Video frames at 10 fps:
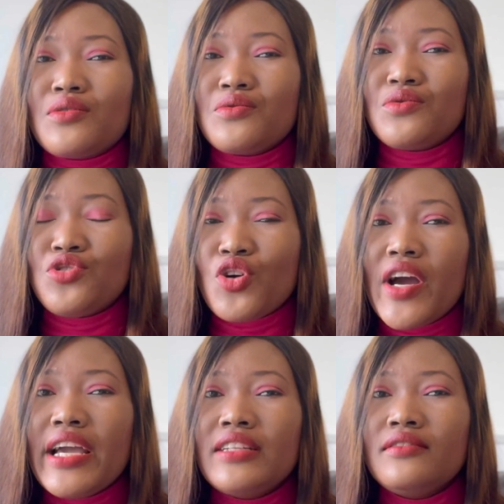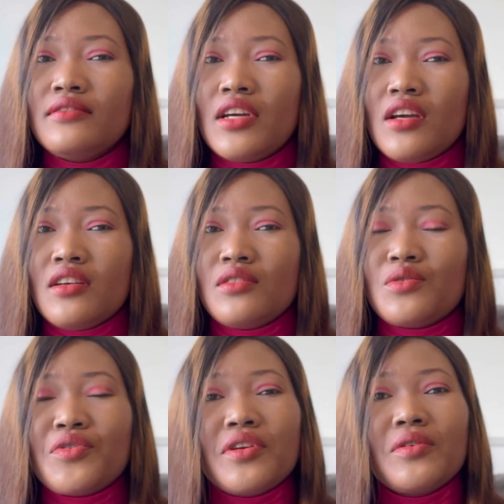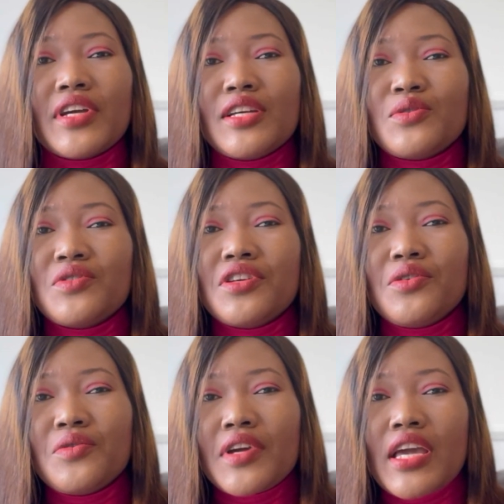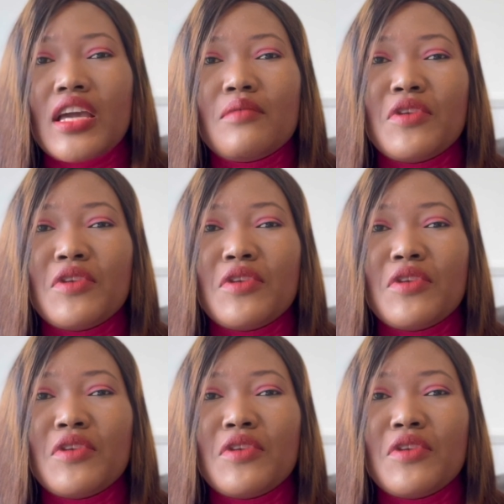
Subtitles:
to join to relocate to the UK.